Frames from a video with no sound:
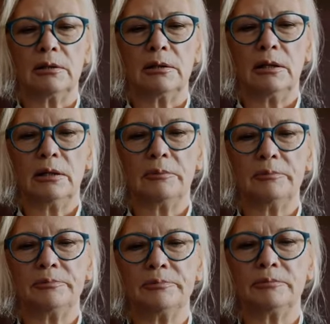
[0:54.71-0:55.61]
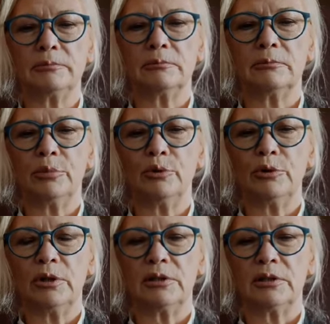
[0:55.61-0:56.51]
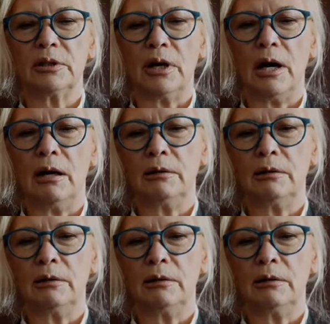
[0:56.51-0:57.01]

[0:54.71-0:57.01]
Next, identify the correct court.